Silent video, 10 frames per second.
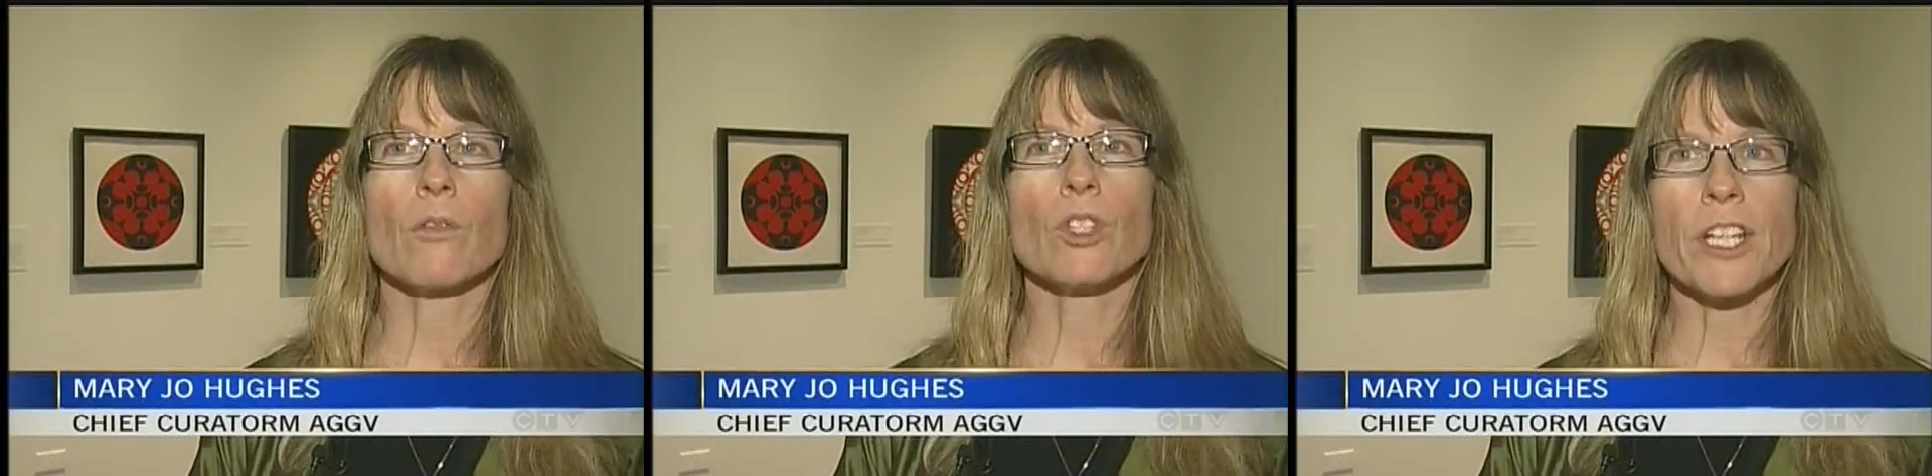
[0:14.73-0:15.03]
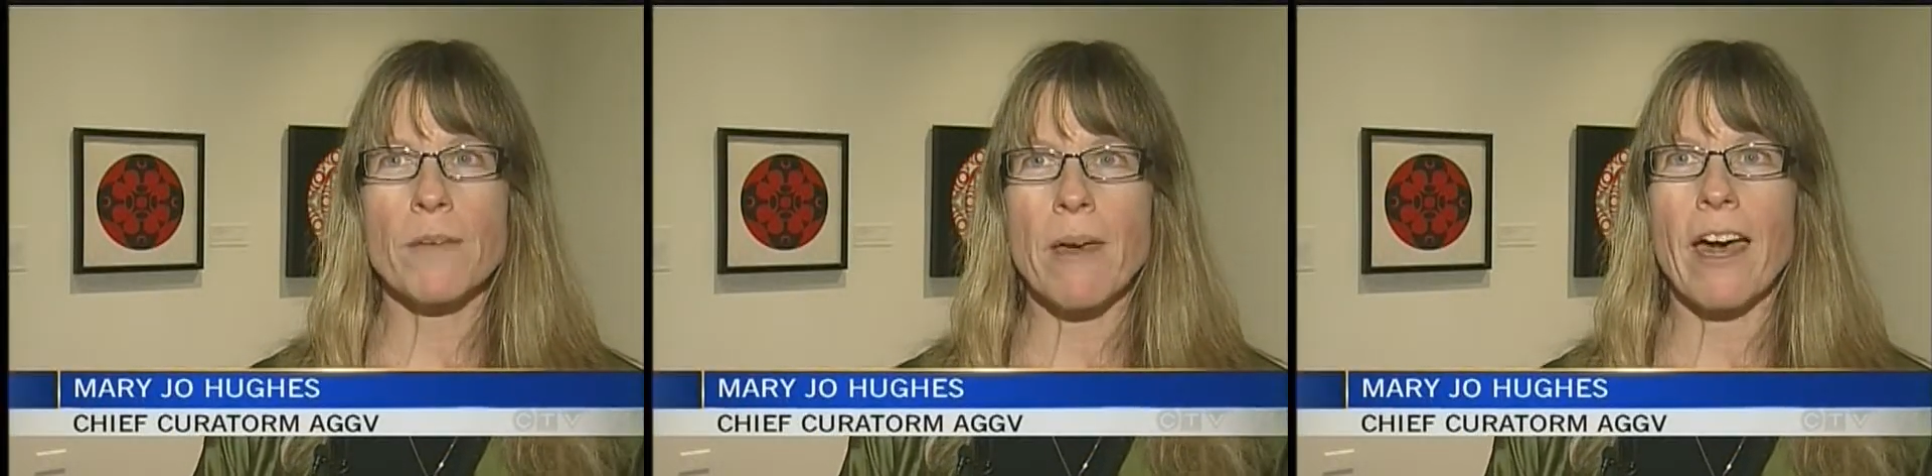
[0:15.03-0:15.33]

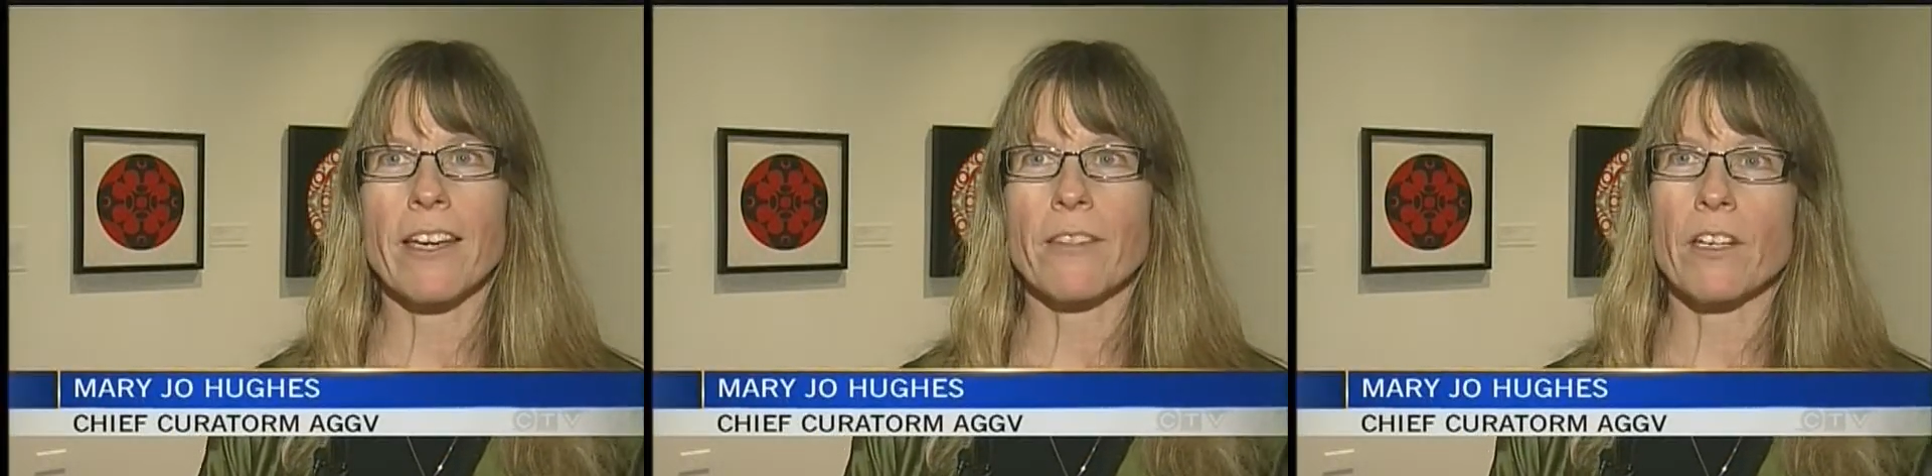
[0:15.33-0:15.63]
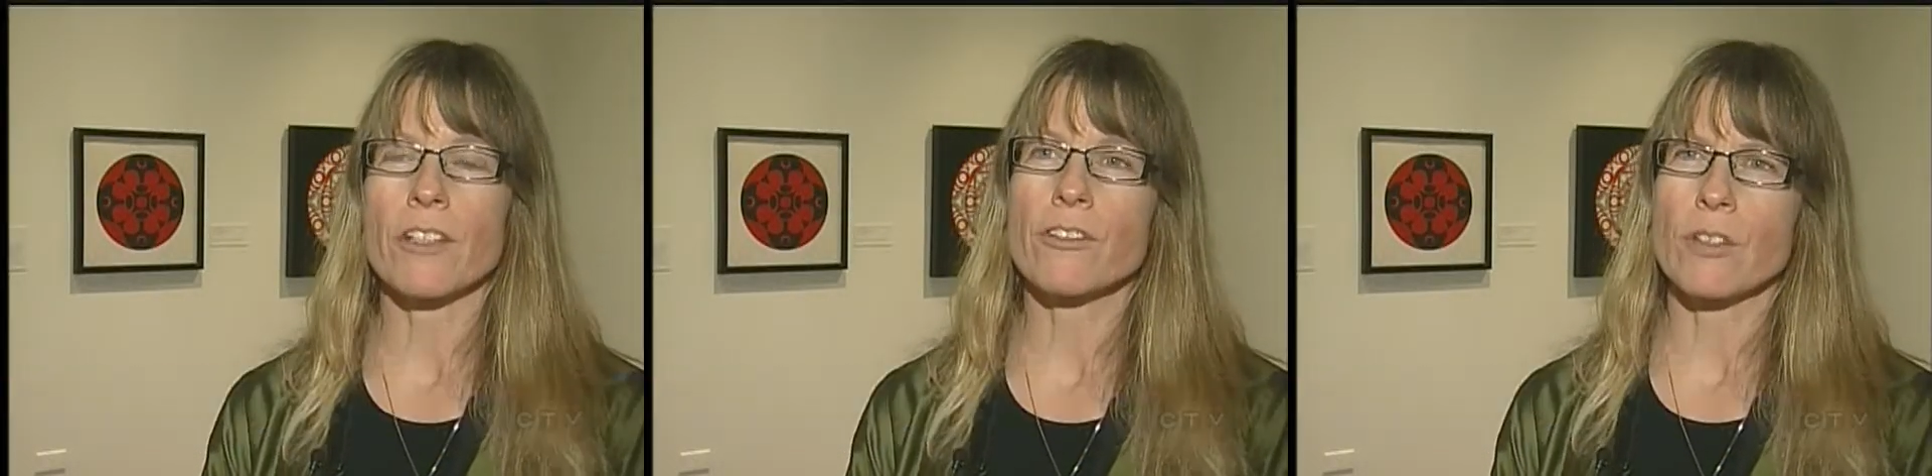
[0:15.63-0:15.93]
looking back at
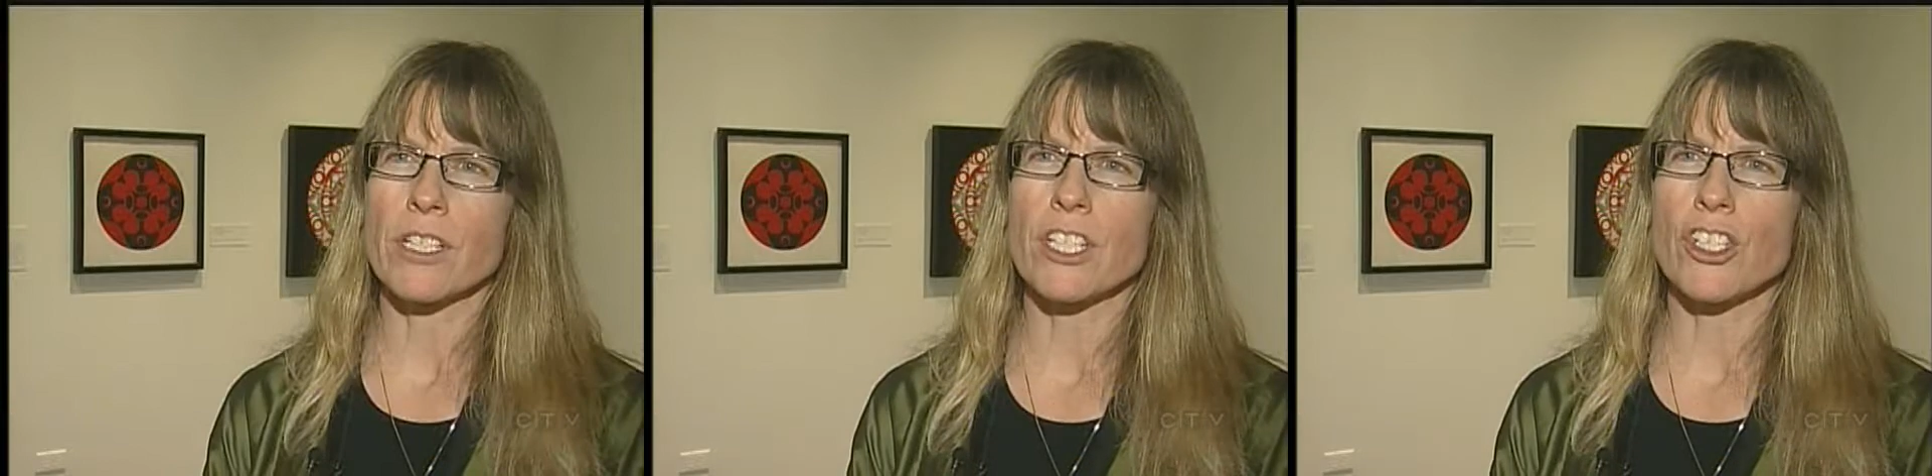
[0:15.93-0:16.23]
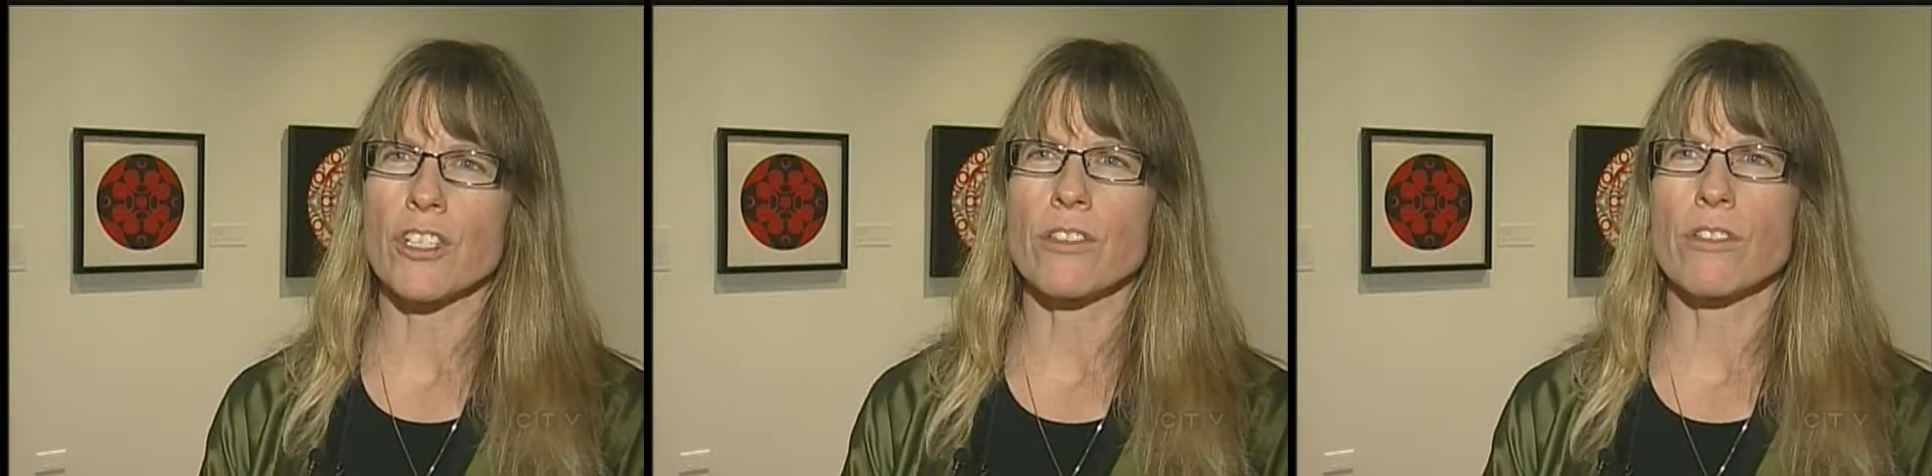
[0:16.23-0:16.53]
their
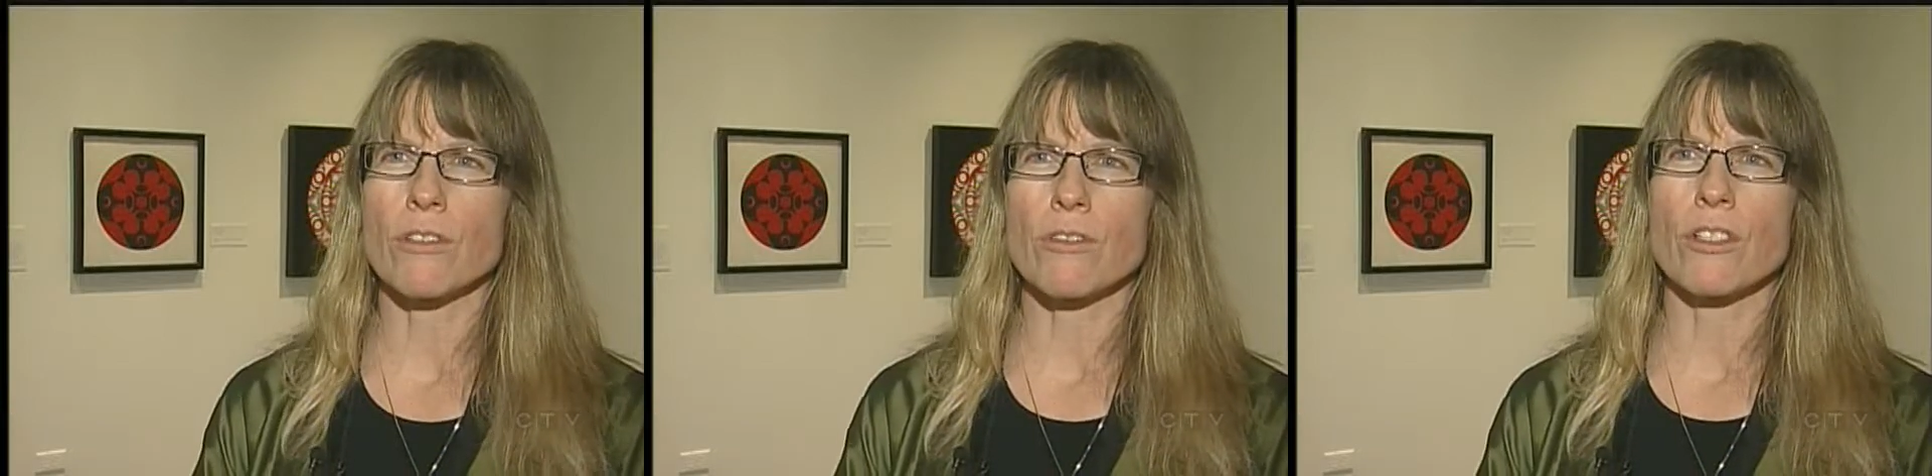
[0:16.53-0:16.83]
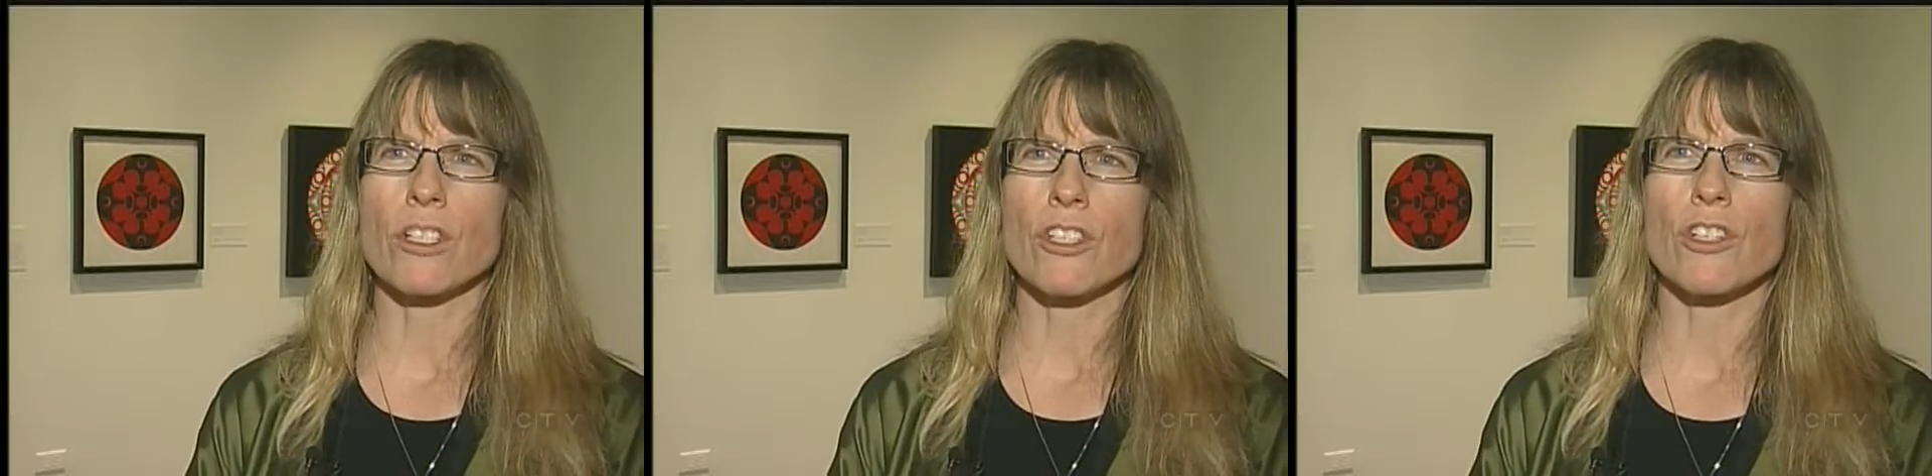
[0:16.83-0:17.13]
traditions, their
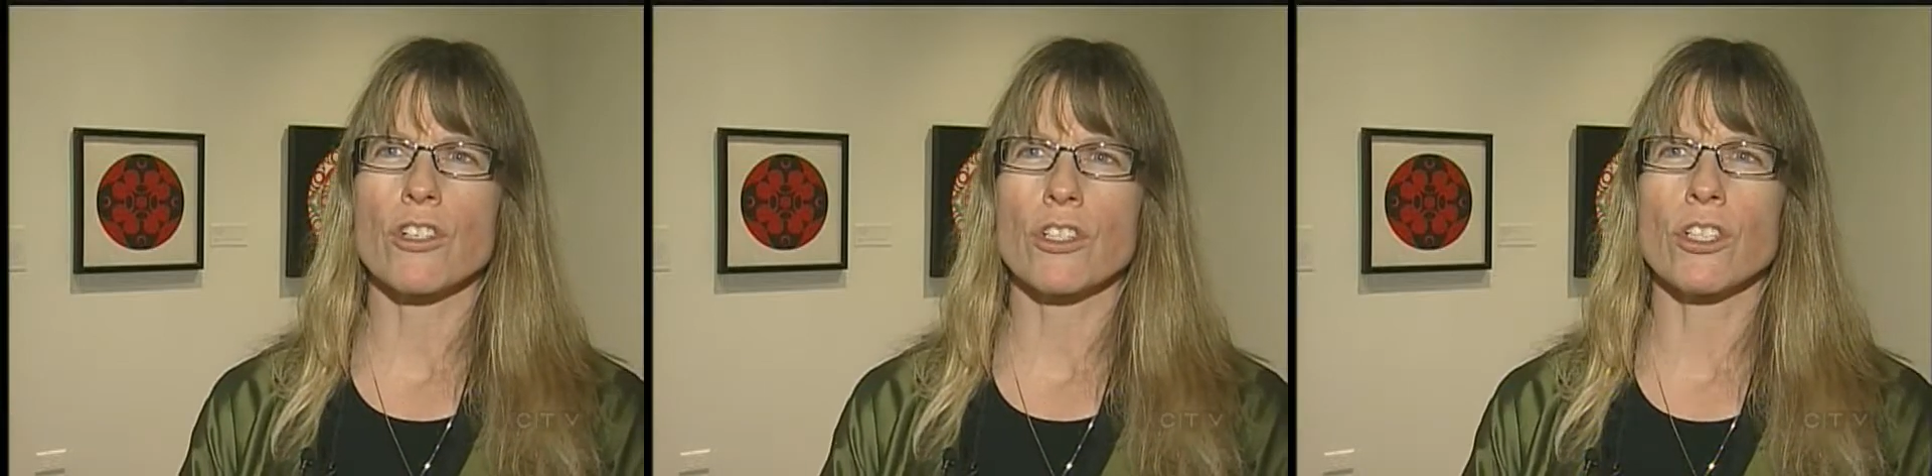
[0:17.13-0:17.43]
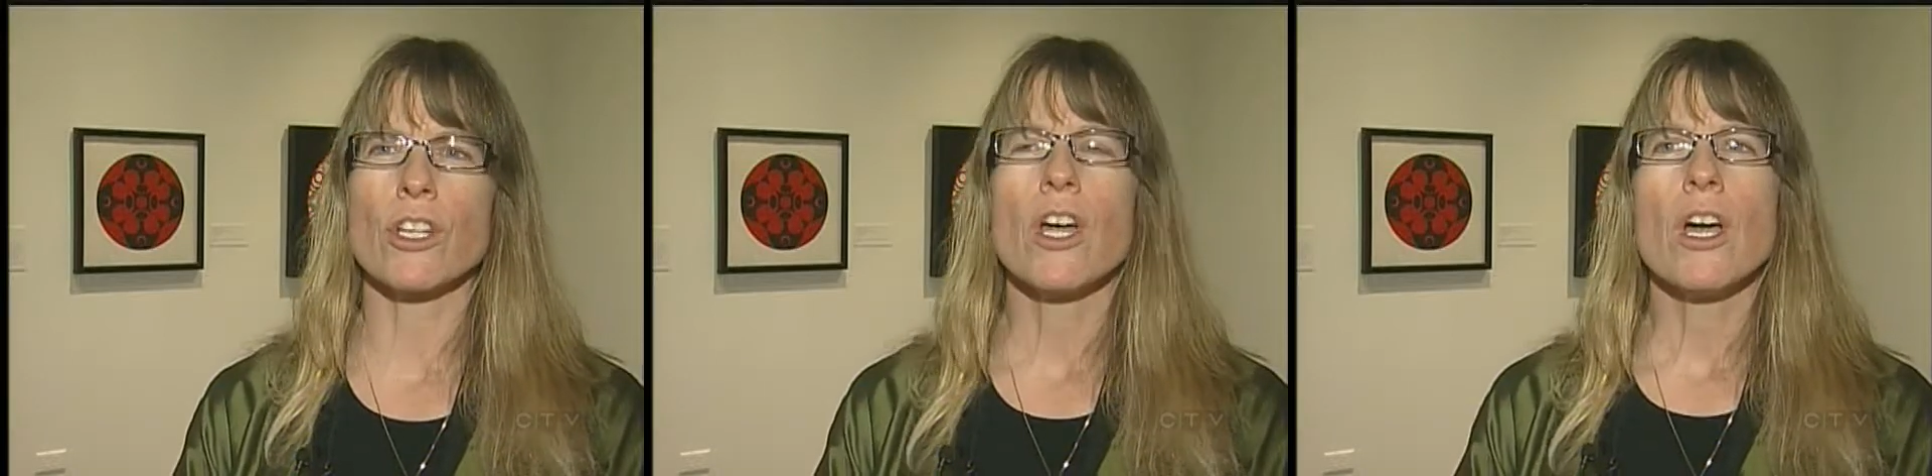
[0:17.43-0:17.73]
traditional